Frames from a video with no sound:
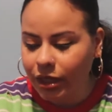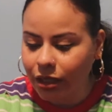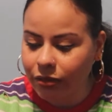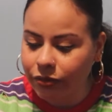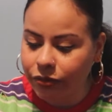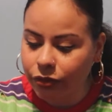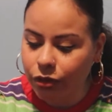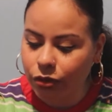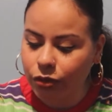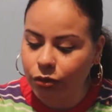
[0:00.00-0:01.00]
if
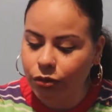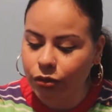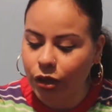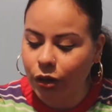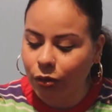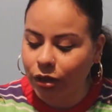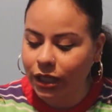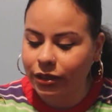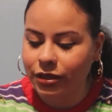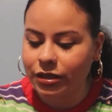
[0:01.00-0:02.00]
you know
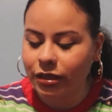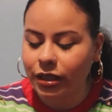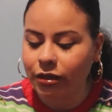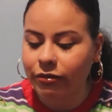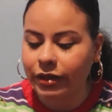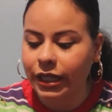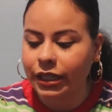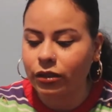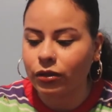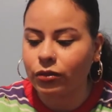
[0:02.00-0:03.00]
that there's nothing a vet
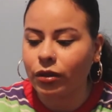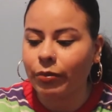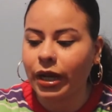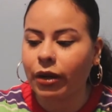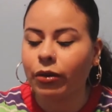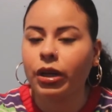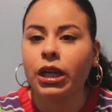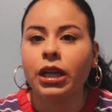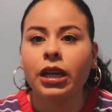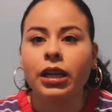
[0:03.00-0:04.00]
can do about
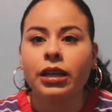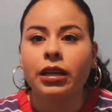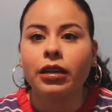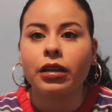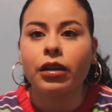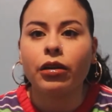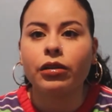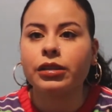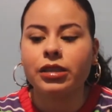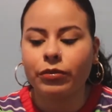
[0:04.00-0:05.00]

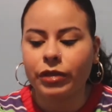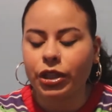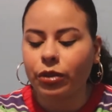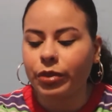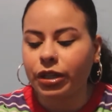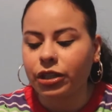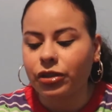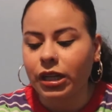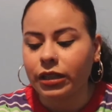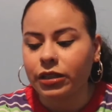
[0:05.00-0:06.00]
something your bearded
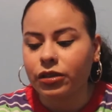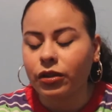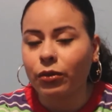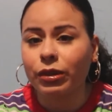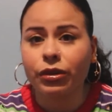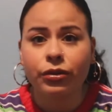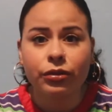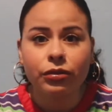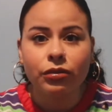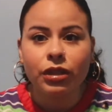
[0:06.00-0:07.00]
dragon is going
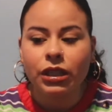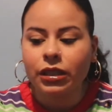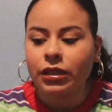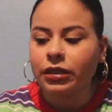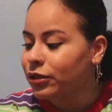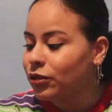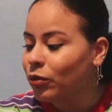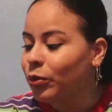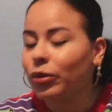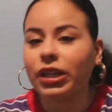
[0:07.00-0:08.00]
through, there's
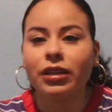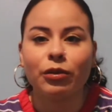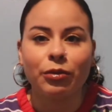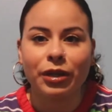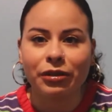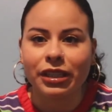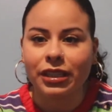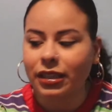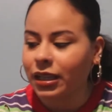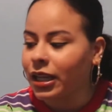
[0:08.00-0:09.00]
no point in
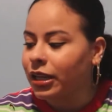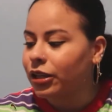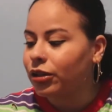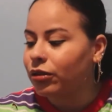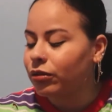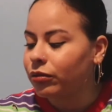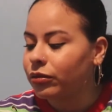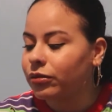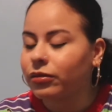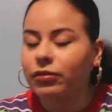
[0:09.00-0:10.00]
worrying. You know,